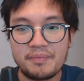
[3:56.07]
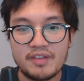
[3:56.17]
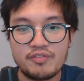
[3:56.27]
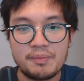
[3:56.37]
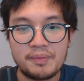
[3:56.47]

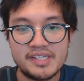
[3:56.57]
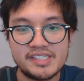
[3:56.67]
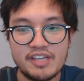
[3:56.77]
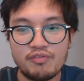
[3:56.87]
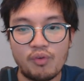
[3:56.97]
If he plays
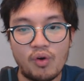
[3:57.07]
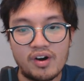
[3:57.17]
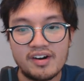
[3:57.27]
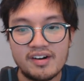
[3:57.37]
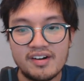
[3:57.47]

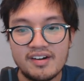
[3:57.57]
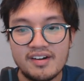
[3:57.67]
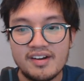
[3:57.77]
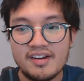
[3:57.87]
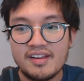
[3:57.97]
e4,
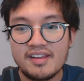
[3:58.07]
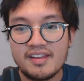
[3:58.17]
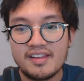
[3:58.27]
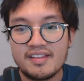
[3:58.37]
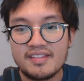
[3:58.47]

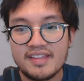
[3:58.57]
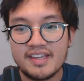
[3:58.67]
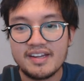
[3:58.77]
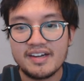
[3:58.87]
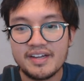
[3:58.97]

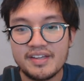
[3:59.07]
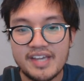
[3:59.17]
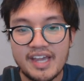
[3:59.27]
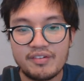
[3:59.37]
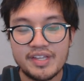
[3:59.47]
then you
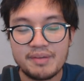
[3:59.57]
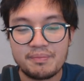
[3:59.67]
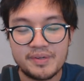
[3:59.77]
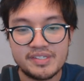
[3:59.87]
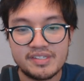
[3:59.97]
can't really
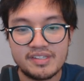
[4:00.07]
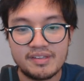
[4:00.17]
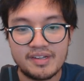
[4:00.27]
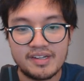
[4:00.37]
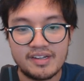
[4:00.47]

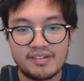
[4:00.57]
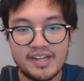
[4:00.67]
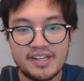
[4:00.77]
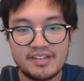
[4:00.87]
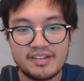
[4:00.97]

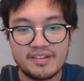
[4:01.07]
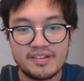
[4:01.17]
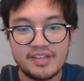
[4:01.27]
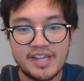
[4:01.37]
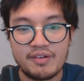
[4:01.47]

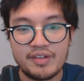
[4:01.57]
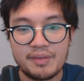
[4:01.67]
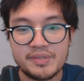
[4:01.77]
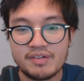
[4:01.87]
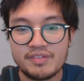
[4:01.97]
you can't really
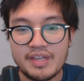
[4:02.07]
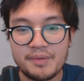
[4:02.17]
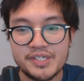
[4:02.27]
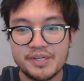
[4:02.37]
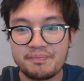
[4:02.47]
preserve that
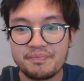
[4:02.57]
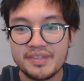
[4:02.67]
bishop.